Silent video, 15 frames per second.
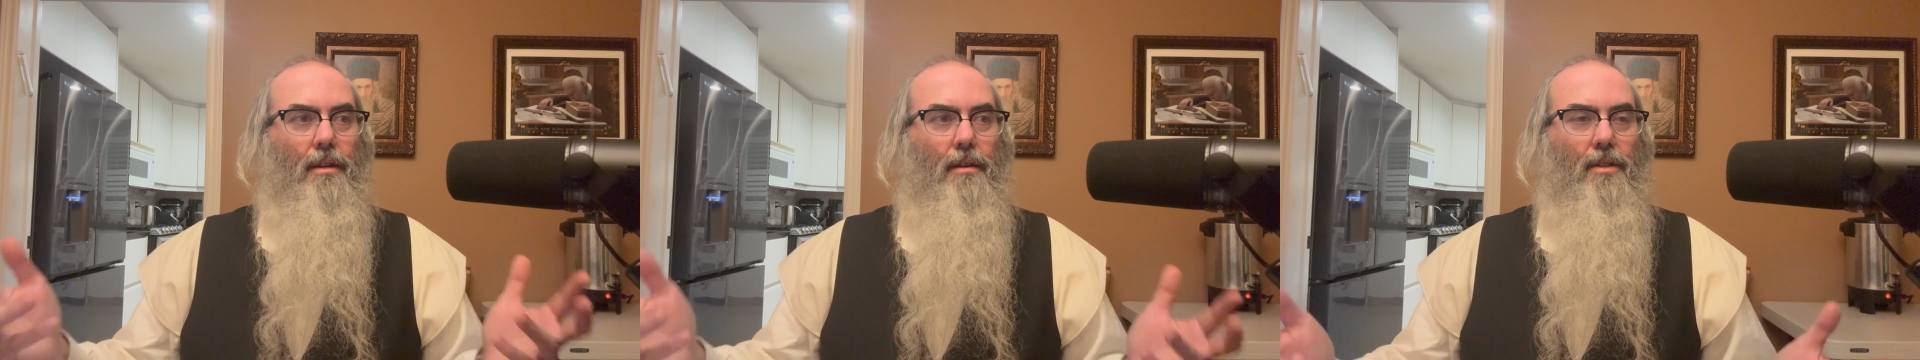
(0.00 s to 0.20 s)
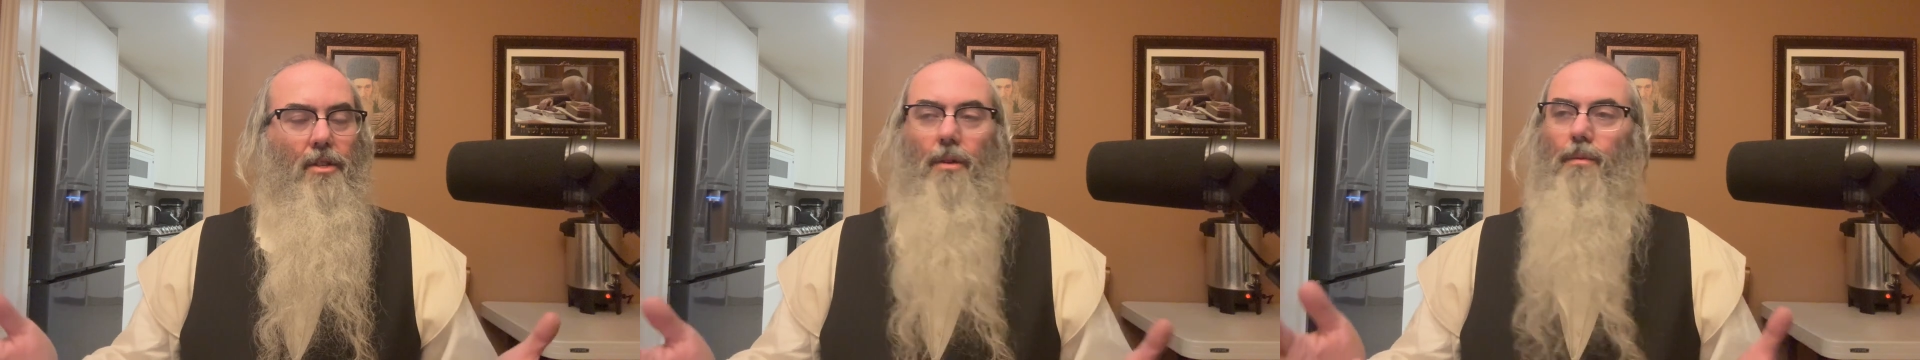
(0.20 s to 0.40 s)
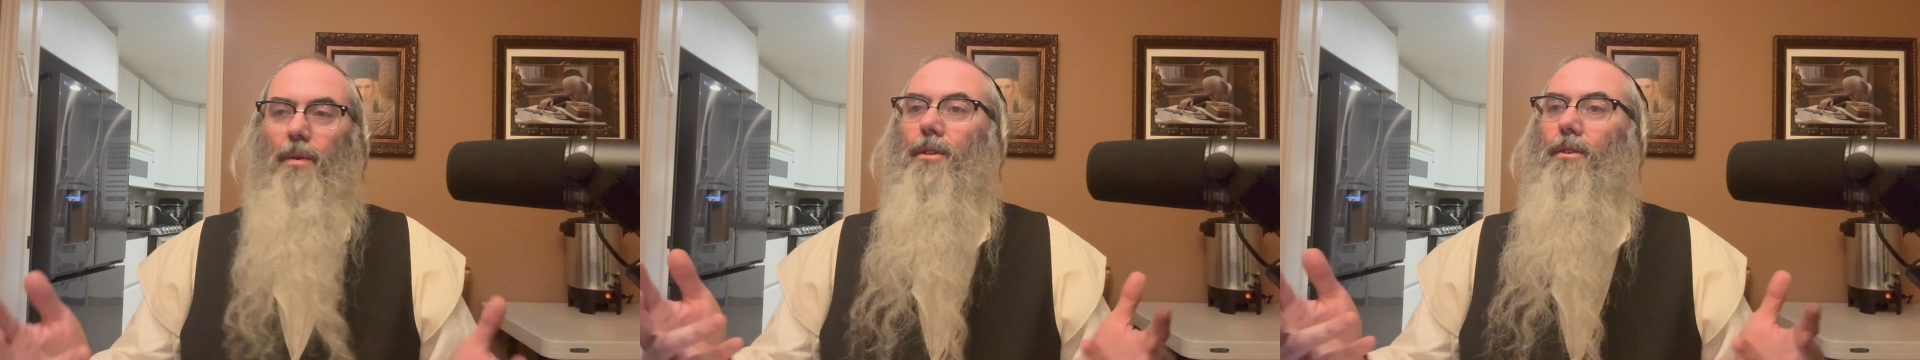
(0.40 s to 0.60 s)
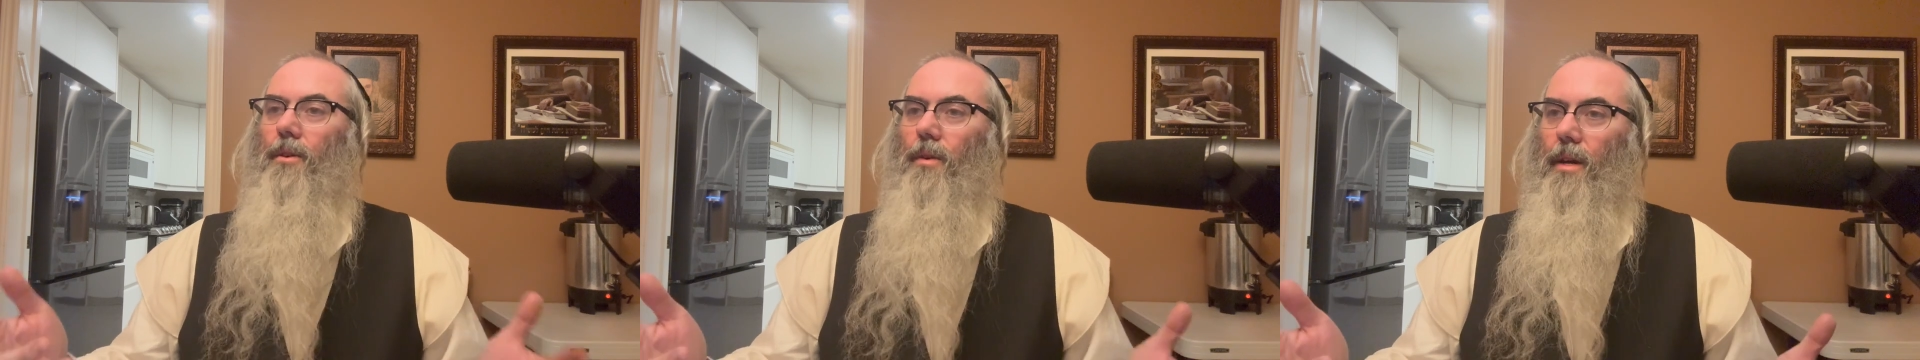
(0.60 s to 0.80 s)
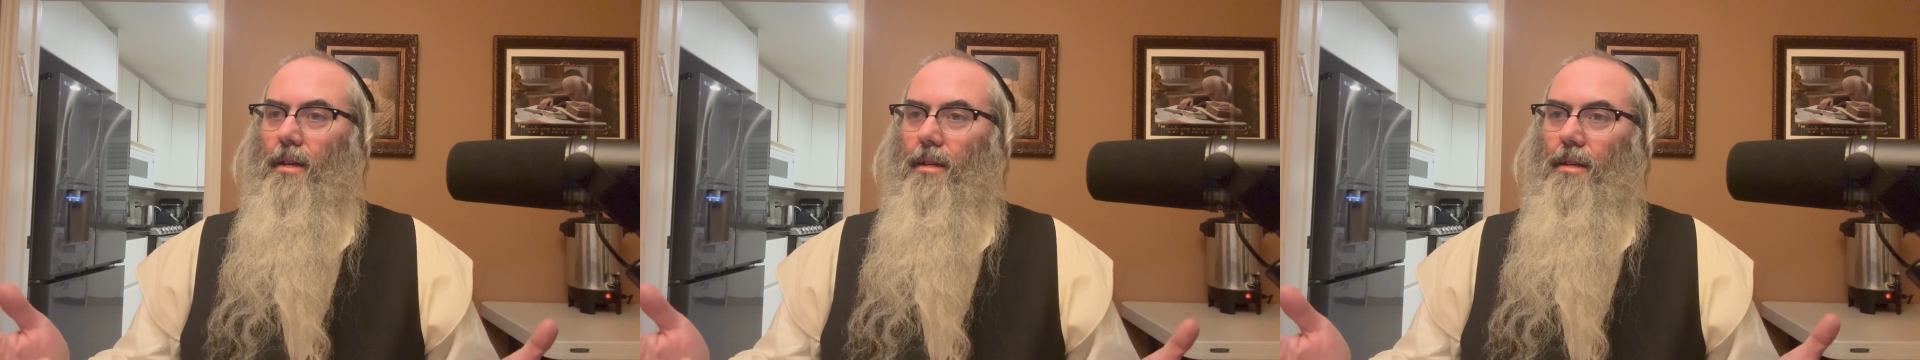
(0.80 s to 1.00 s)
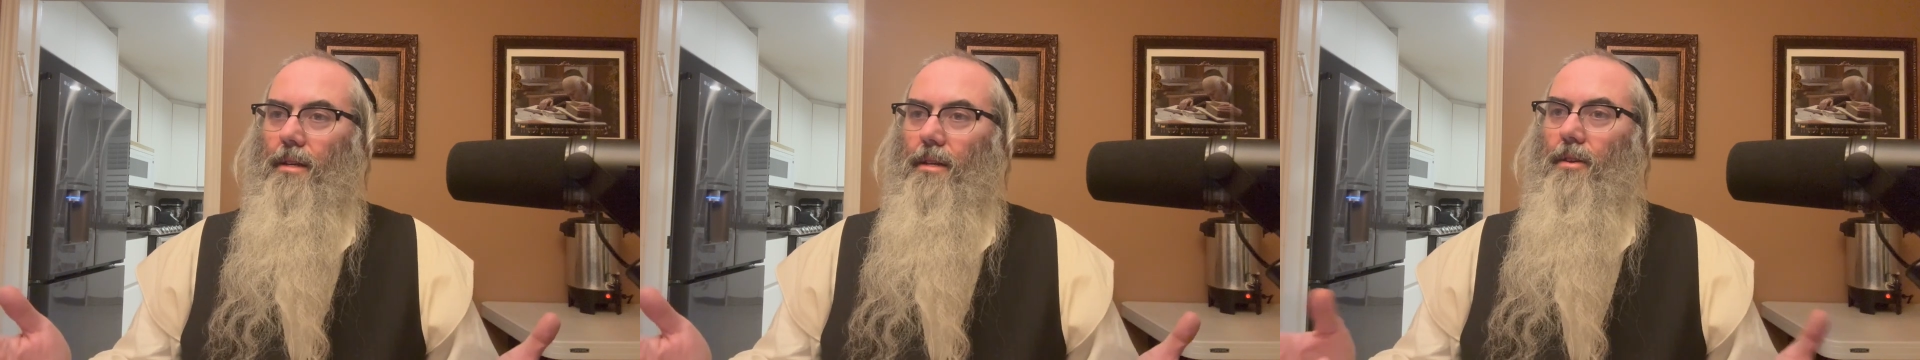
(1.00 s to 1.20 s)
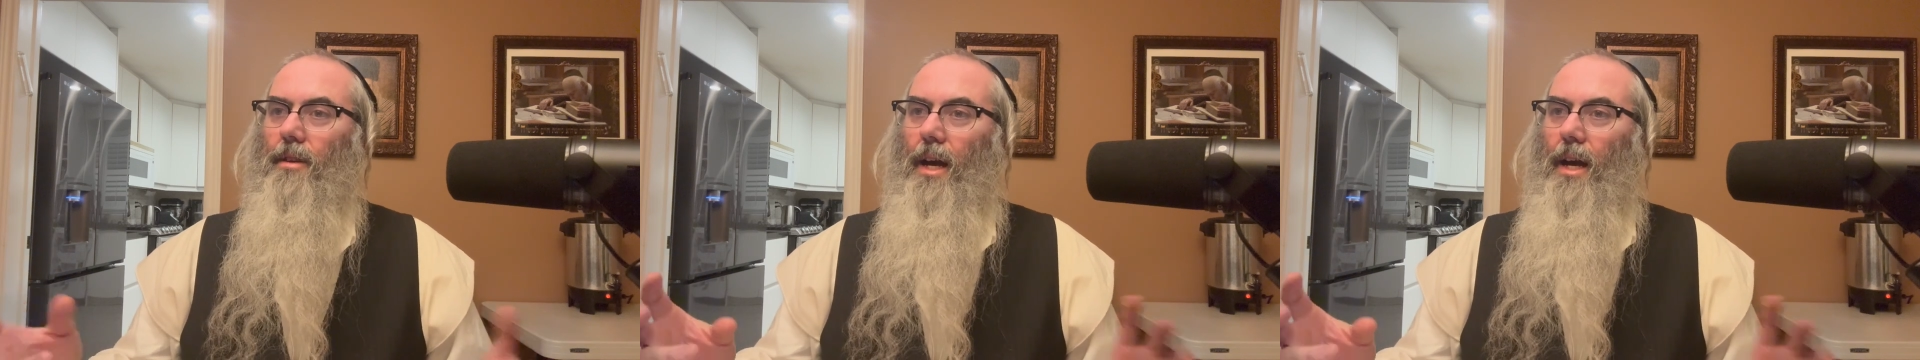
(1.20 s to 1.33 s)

So what are you doing? You're